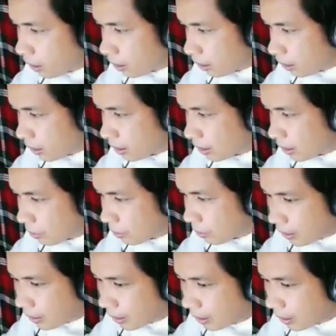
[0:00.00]
these
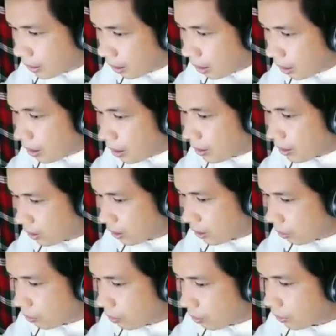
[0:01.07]
dependent
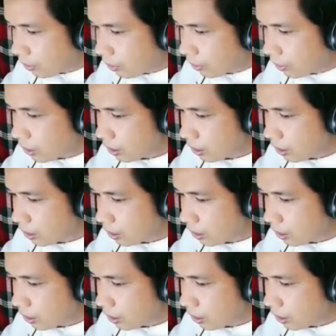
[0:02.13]
samples.